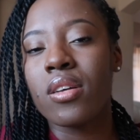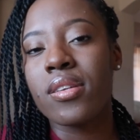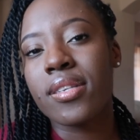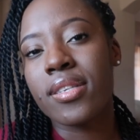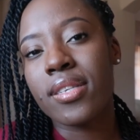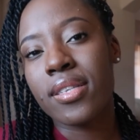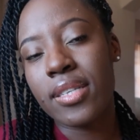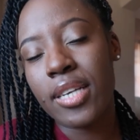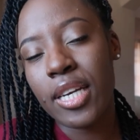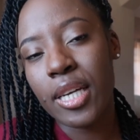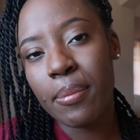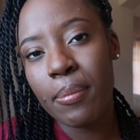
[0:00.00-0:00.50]

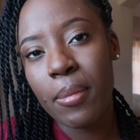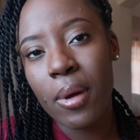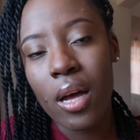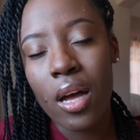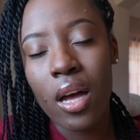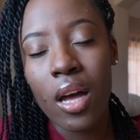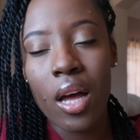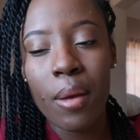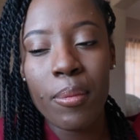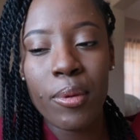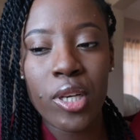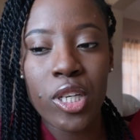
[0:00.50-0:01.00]

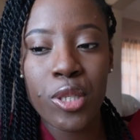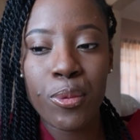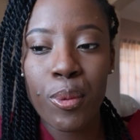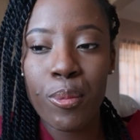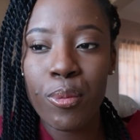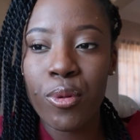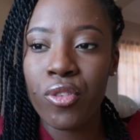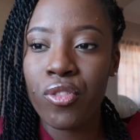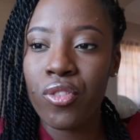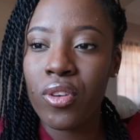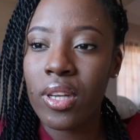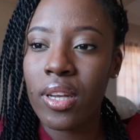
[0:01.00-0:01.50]
stigma because
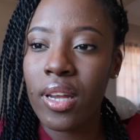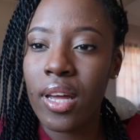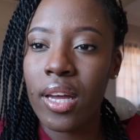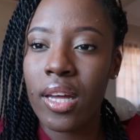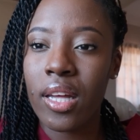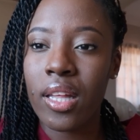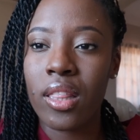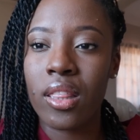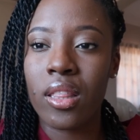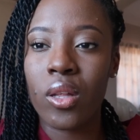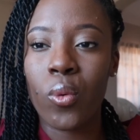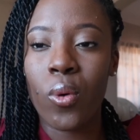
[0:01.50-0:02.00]
people feel
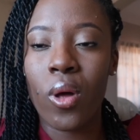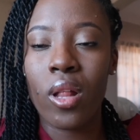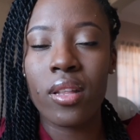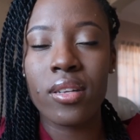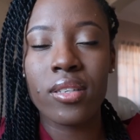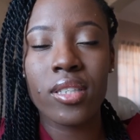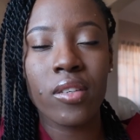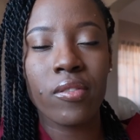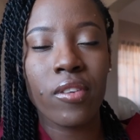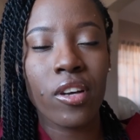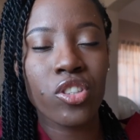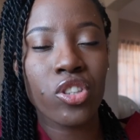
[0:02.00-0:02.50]
like the
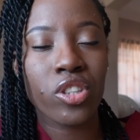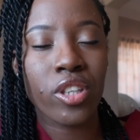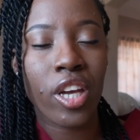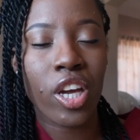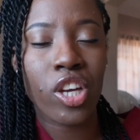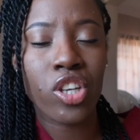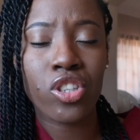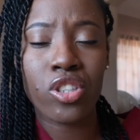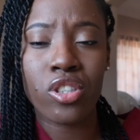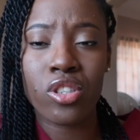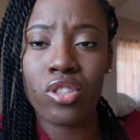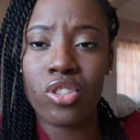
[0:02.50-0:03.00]
quality of
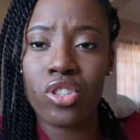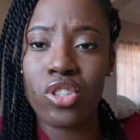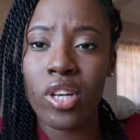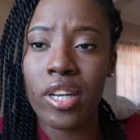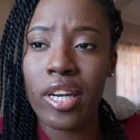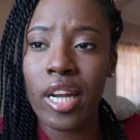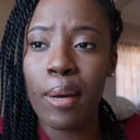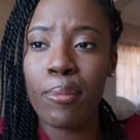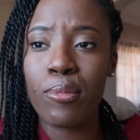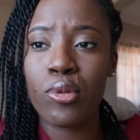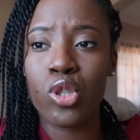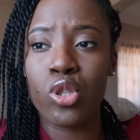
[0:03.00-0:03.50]
education is
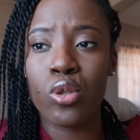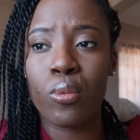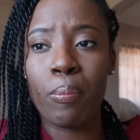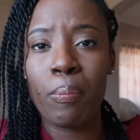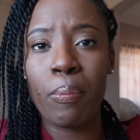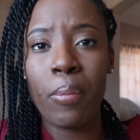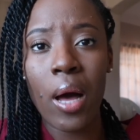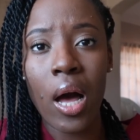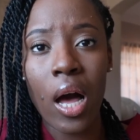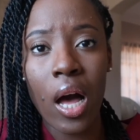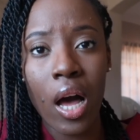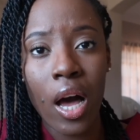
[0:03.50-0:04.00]
not up to
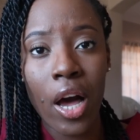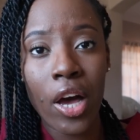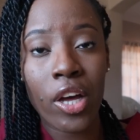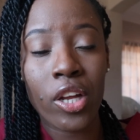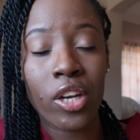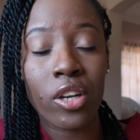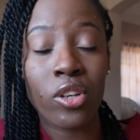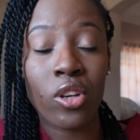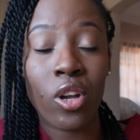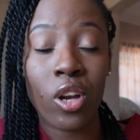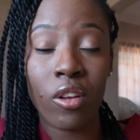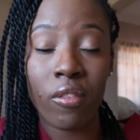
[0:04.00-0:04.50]

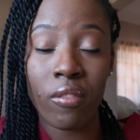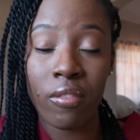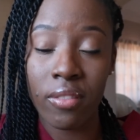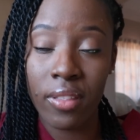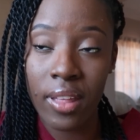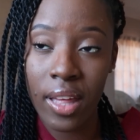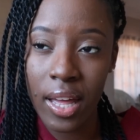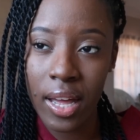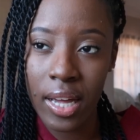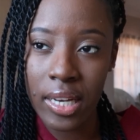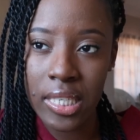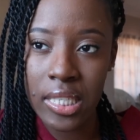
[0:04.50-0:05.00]
par and all of
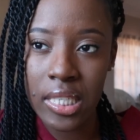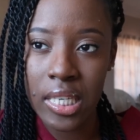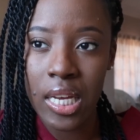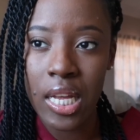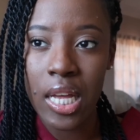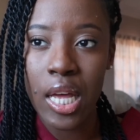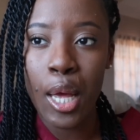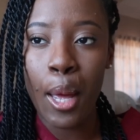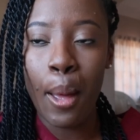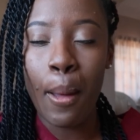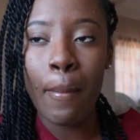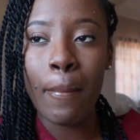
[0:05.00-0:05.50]
that.
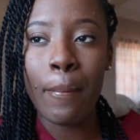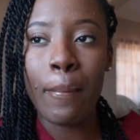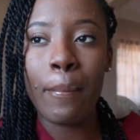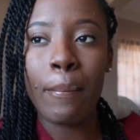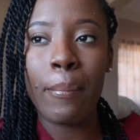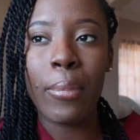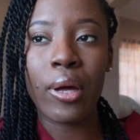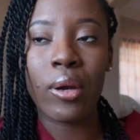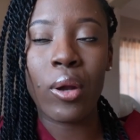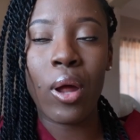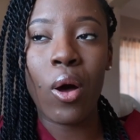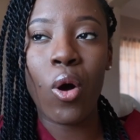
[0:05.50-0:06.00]

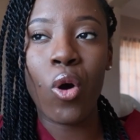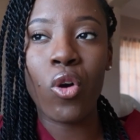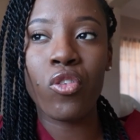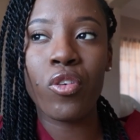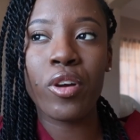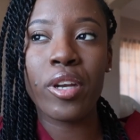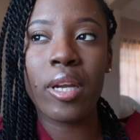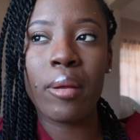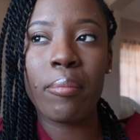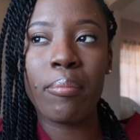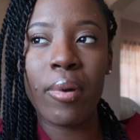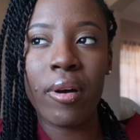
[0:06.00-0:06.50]
But
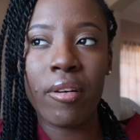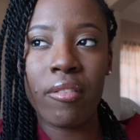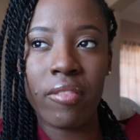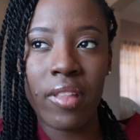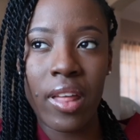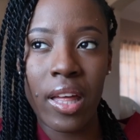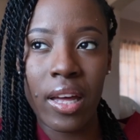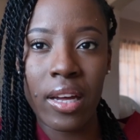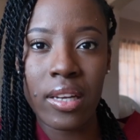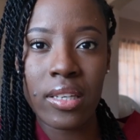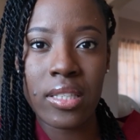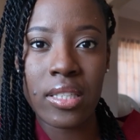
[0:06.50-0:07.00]
over and above
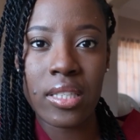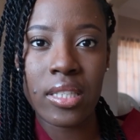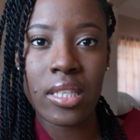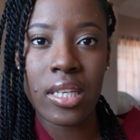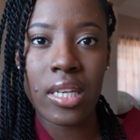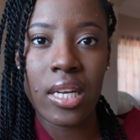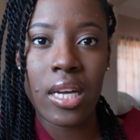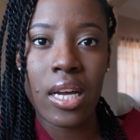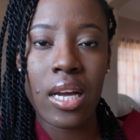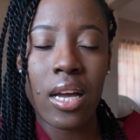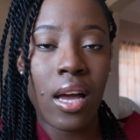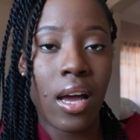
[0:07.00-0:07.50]
that,
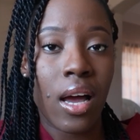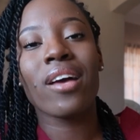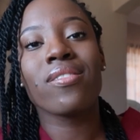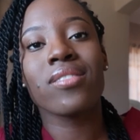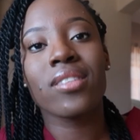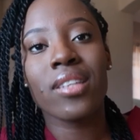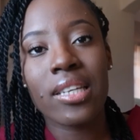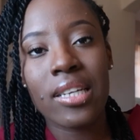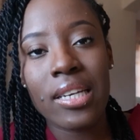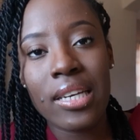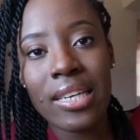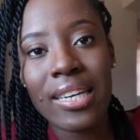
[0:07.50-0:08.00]
I've
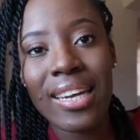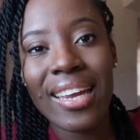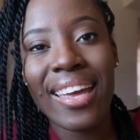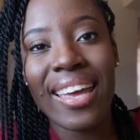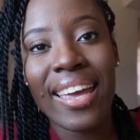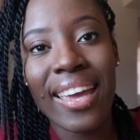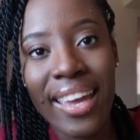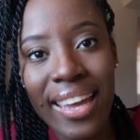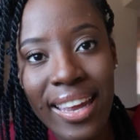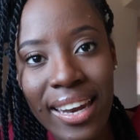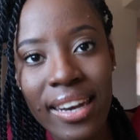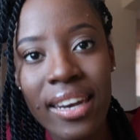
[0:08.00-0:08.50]
studied
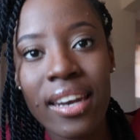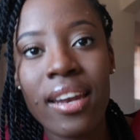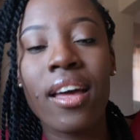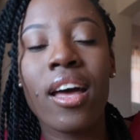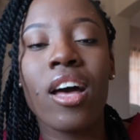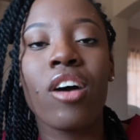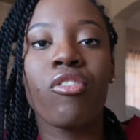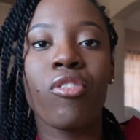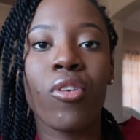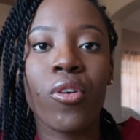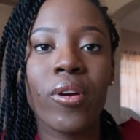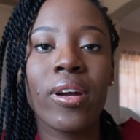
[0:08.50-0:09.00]
in
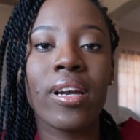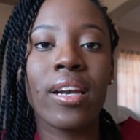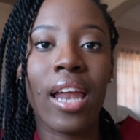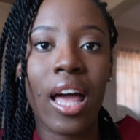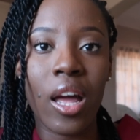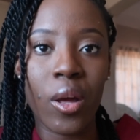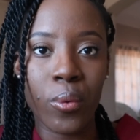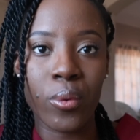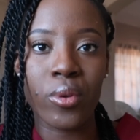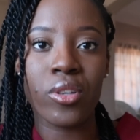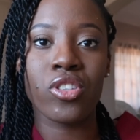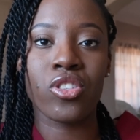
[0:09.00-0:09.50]
a foreign
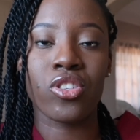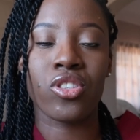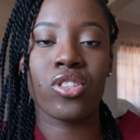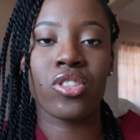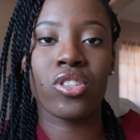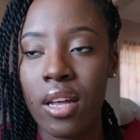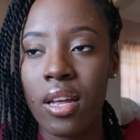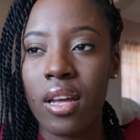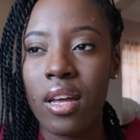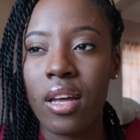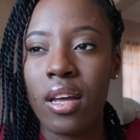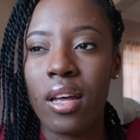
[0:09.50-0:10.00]

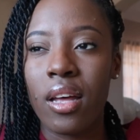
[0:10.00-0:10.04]
language.